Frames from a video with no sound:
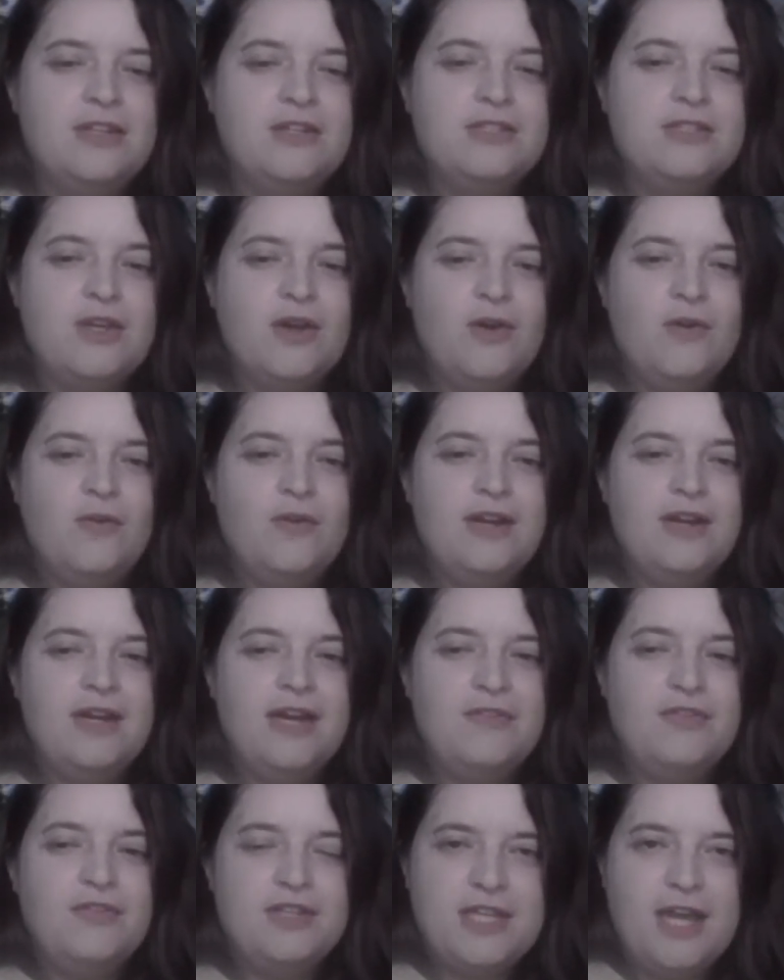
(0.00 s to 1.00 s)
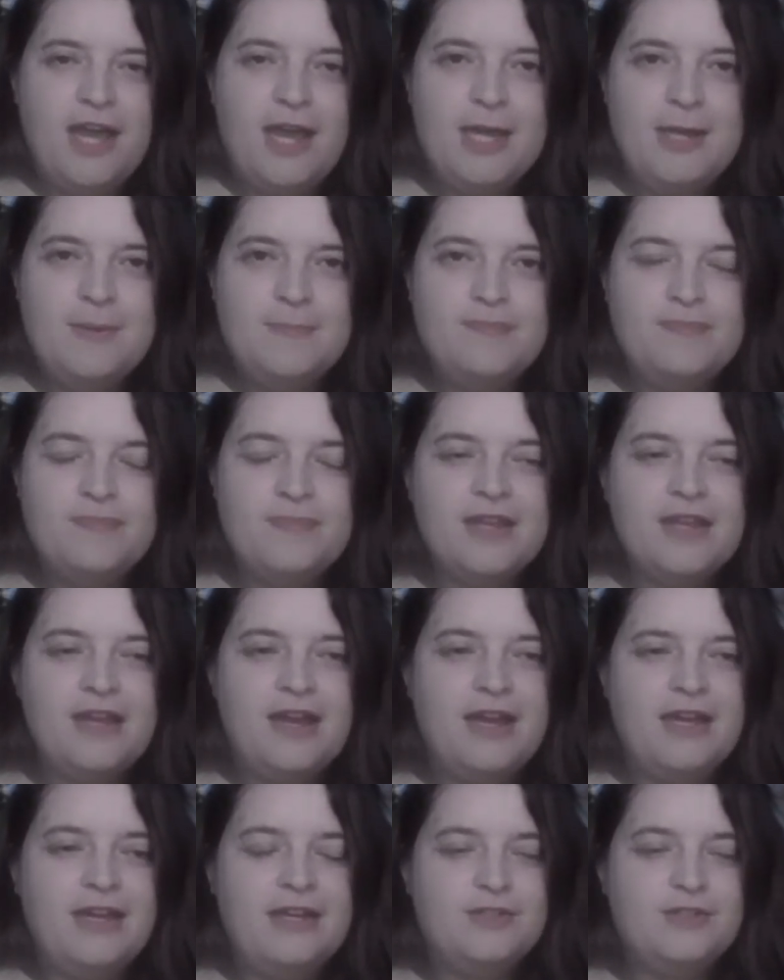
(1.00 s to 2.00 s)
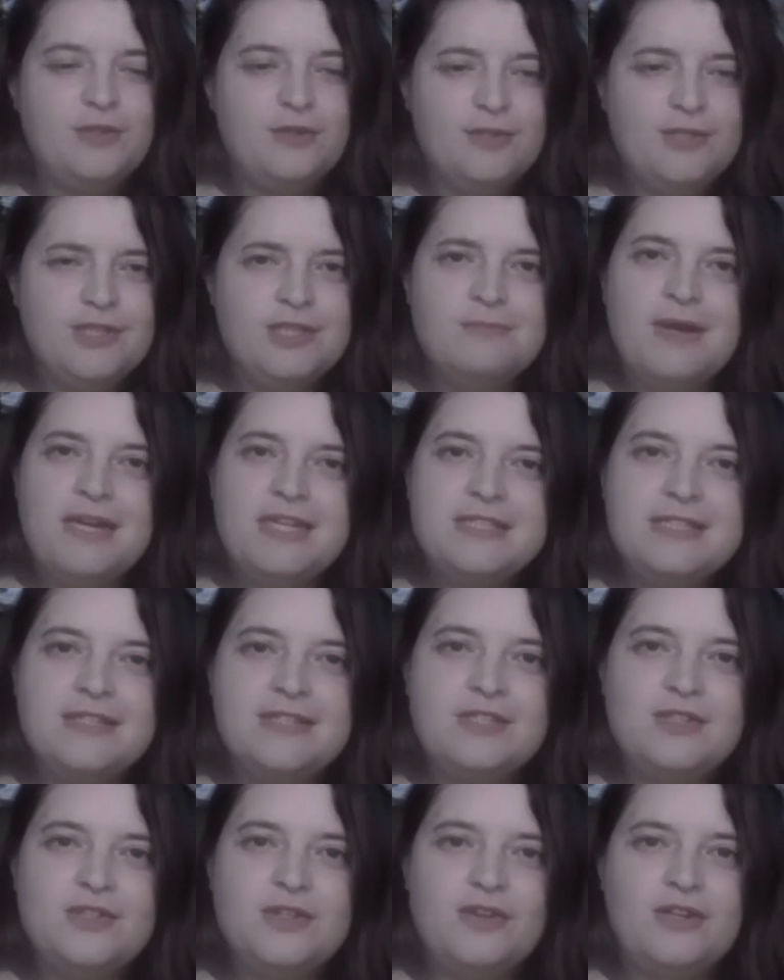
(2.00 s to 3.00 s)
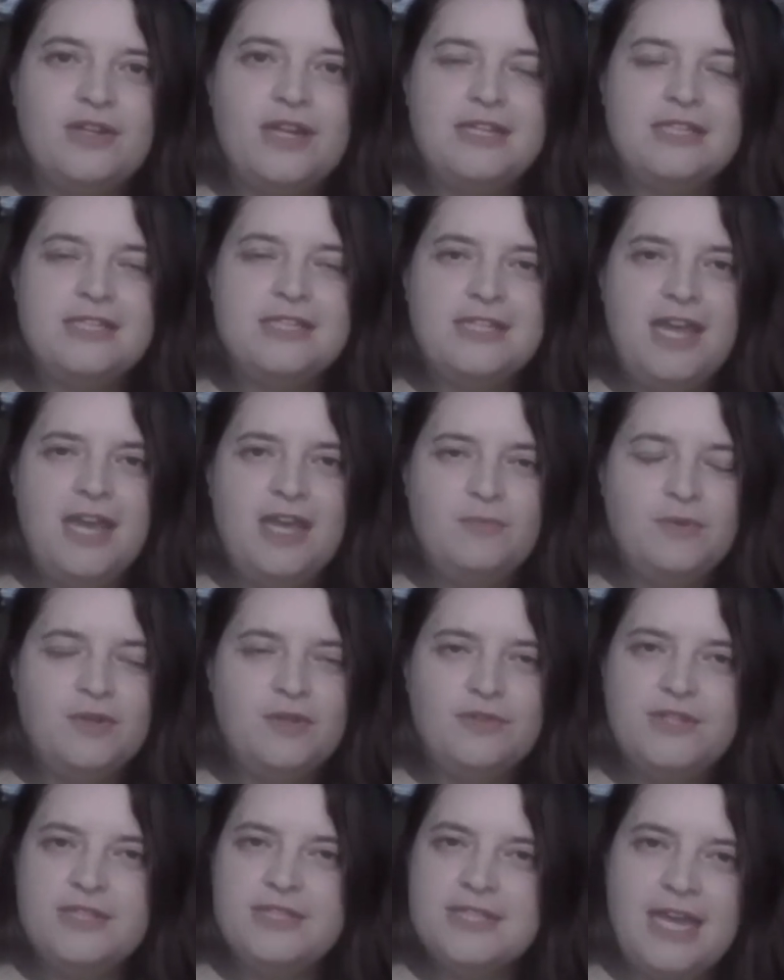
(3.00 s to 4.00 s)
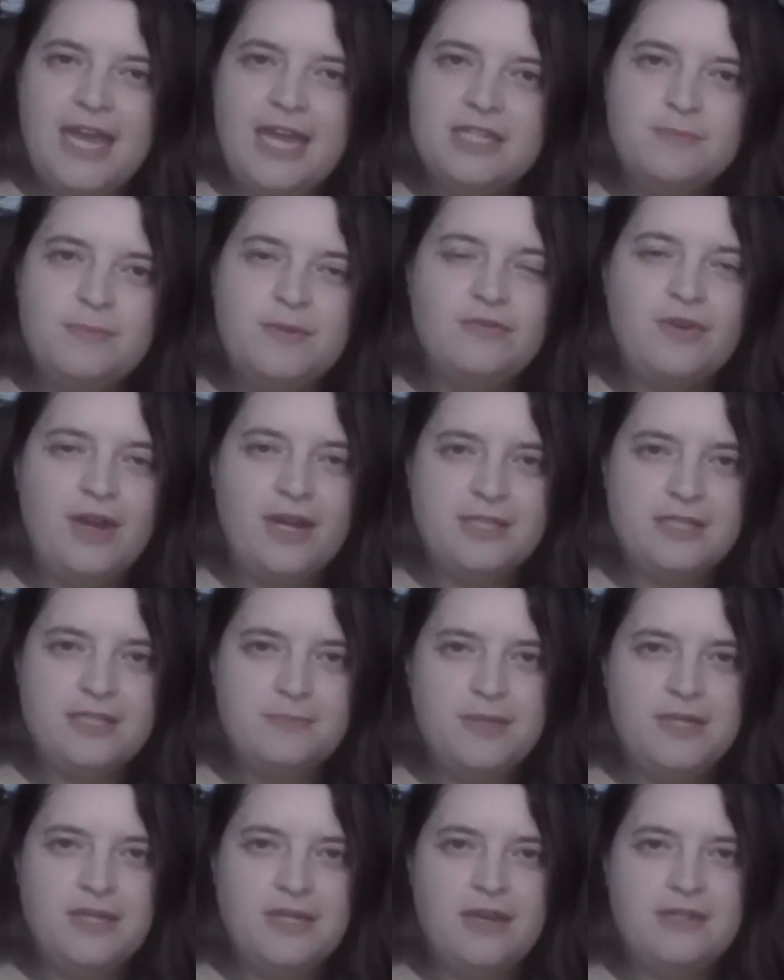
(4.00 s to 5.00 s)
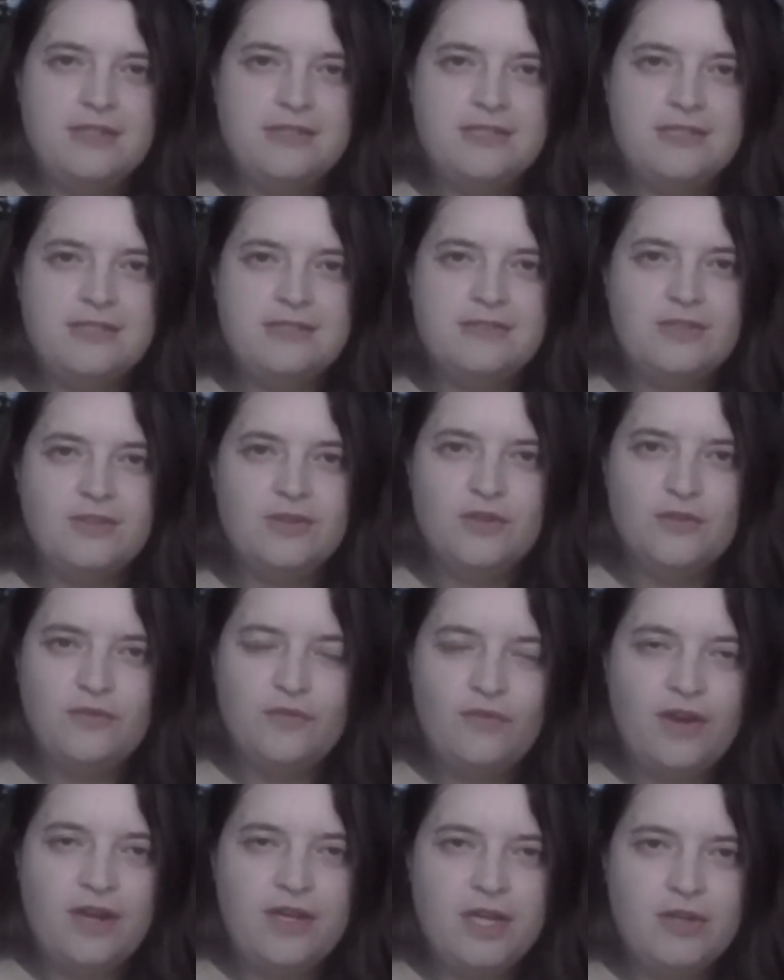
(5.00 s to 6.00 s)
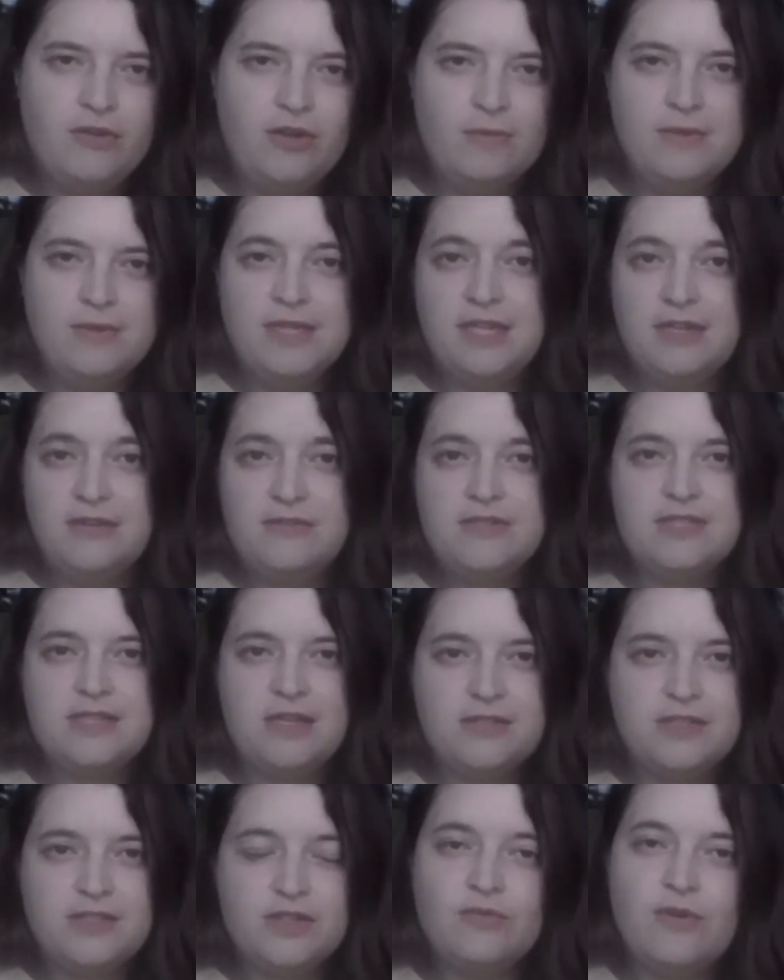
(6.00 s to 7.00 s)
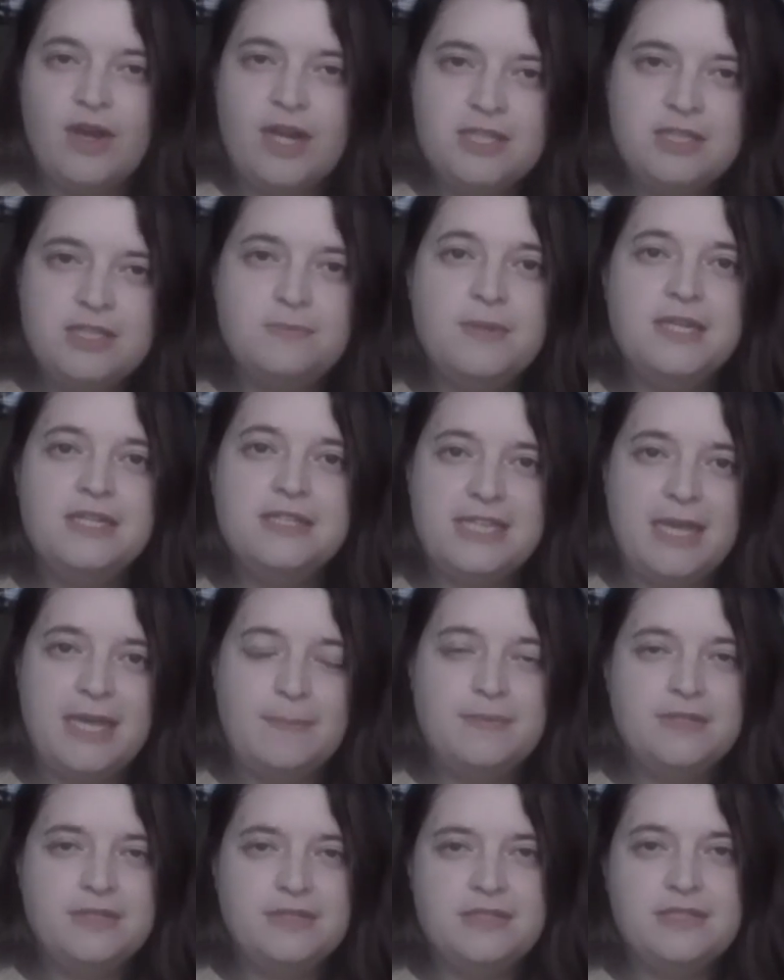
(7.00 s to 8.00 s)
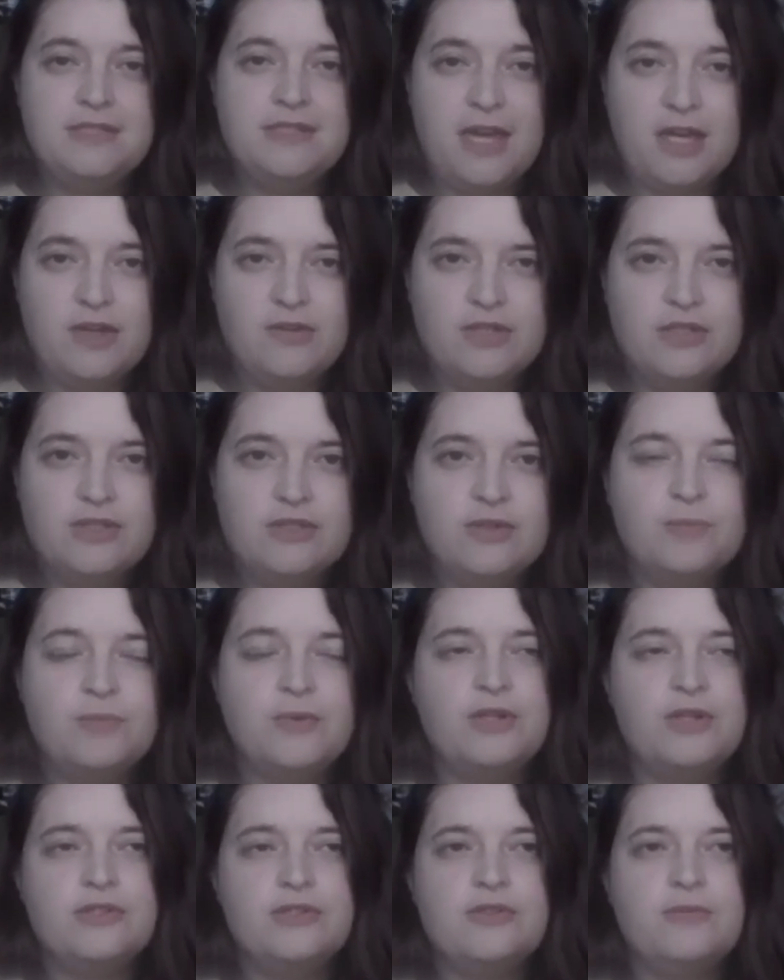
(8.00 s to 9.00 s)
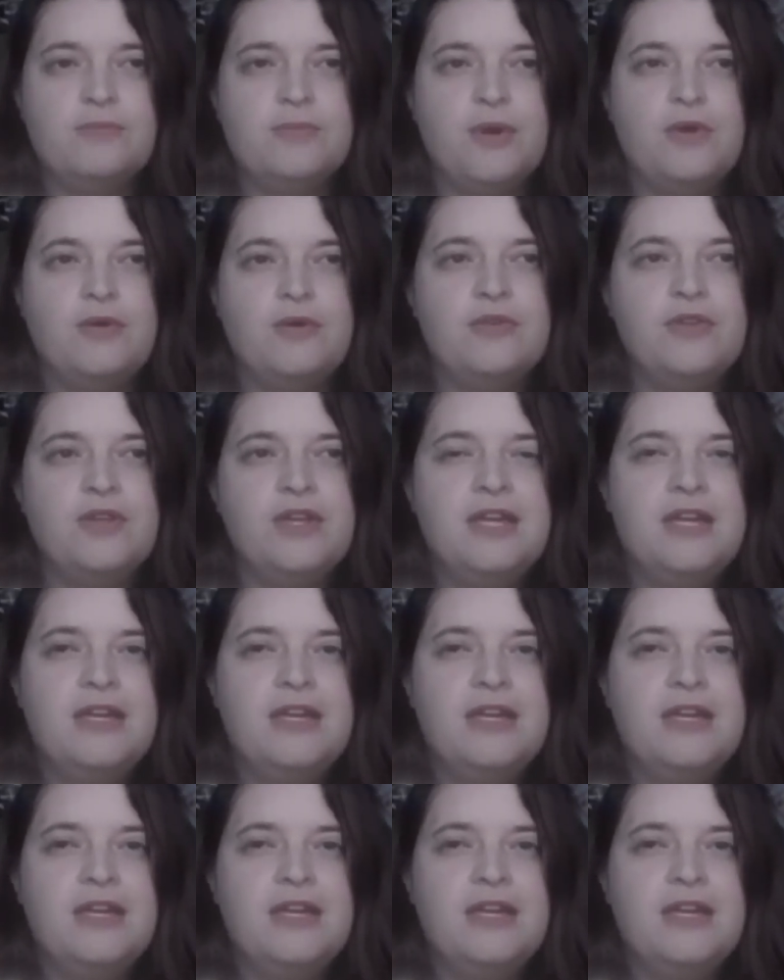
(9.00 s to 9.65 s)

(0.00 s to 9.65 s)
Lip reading: So at the time, I turned to my solicitor and I said, well, this can't be right because the Good Friday Agreement gives us the right to be accepted as Irish or British or both.